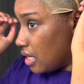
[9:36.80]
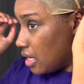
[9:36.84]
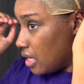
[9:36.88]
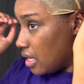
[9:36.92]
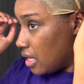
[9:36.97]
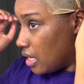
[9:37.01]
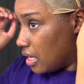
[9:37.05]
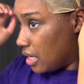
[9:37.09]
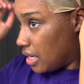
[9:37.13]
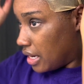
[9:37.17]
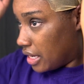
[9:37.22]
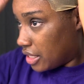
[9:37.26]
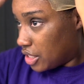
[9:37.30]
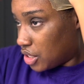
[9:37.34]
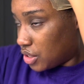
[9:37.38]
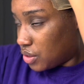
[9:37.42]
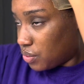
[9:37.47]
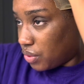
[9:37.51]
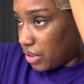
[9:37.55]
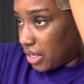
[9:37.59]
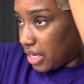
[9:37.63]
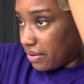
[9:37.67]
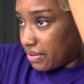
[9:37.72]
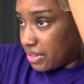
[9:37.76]
And I just
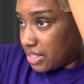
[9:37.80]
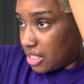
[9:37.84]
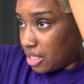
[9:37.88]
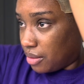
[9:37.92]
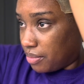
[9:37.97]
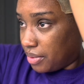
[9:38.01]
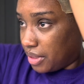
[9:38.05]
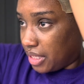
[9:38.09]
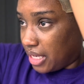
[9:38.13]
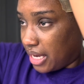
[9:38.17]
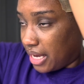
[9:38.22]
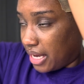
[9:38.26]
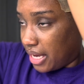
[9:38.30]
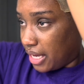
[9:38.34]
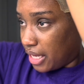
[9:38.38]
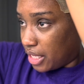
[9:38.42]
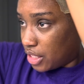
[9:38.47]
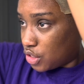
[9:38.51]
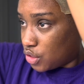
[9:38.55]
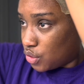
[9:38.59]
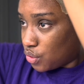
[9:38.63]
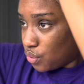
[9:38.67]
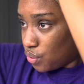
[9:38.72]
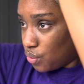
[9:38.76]
would have simply had
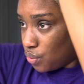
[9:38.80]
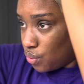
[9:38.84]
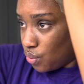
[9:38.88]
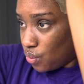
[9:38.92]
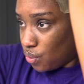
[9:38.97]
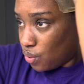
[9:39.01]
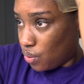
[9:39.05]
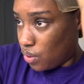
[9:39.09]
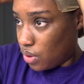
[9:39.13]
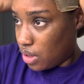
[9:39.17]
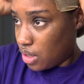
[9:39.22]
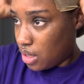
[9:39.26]
to